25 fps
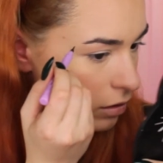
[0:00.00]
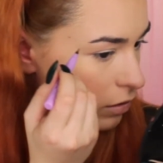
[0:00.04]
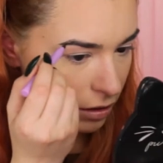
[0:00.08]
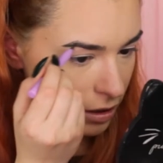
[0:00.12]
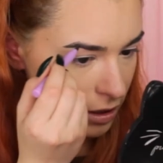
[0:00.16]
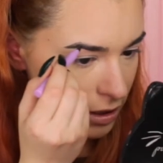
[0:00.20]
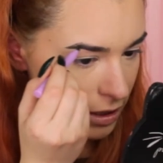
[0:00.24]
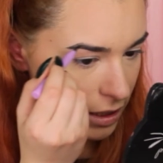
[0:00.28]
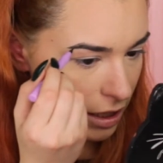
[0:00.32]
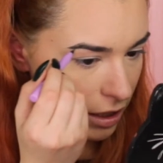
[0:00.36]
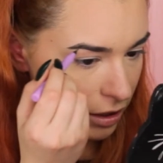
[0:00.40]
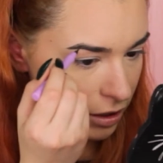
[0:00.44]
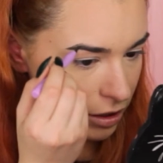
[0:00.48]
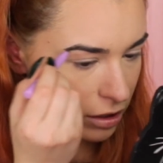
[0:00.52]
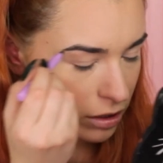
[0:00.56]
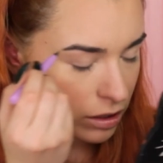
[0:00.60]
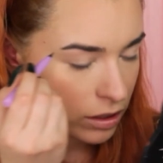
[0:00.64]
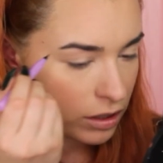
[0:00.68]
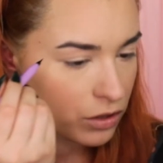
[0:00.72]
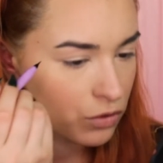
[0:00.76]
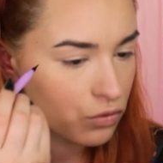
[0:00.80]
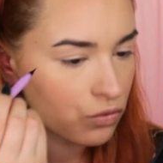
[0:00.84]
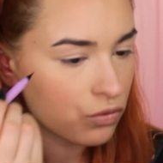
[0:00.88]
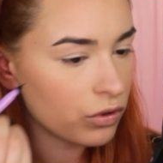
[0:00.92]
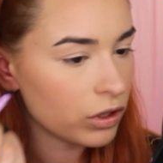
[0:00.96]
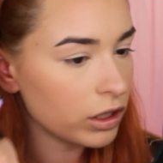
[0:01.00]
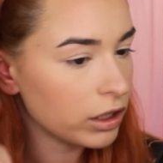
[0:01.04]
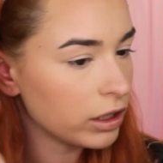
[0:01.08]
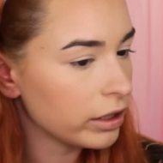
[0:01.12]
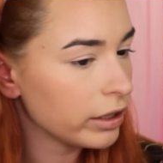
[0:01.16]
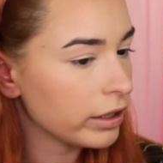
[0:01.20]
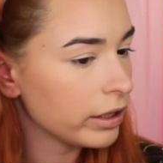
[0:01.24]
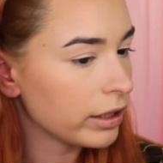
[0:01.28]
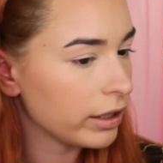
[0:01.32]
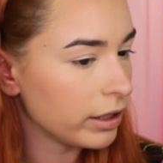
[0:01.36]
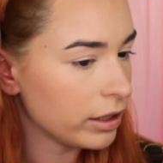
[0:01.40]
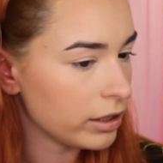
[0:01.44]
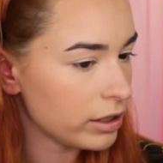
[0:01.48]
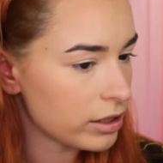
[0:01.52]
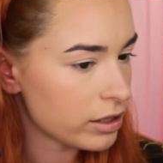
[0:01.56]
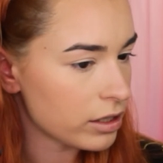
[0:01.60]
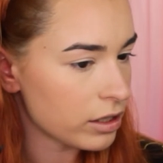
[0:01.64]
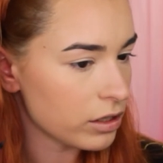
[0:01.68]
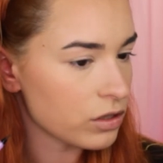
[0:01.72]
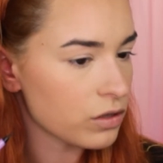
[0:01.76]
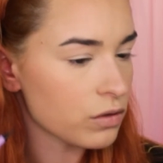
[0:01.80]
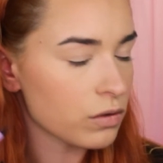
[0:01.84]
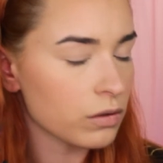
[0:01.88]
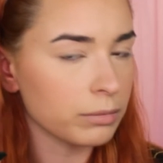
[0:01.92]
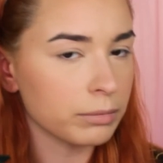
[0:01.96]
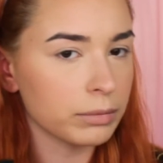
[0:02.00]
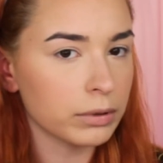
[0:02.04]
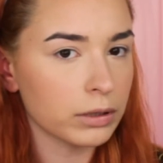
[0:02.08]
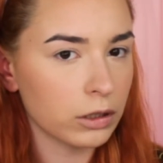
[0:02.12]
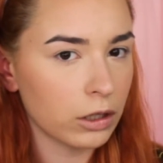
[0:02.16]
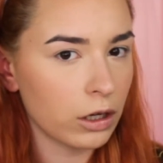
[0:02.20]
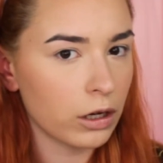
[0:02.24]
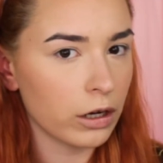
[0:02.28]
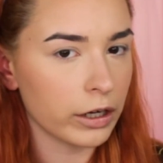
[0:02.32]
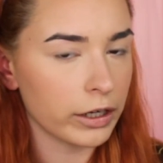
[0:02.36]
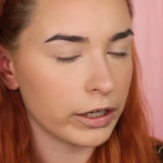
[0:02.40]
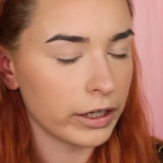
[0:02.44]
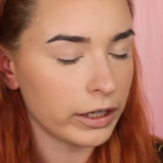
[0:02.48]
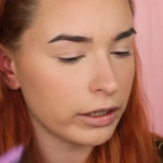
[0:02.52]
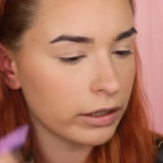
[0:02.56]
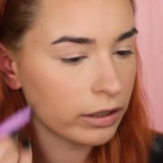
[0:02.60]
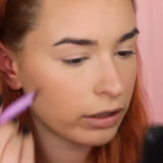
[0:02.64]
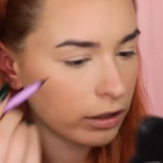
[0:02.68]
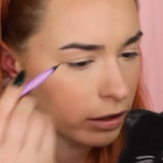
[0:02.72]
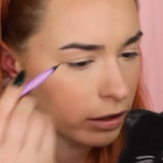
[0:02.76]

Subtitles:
This actually is really easy to apply.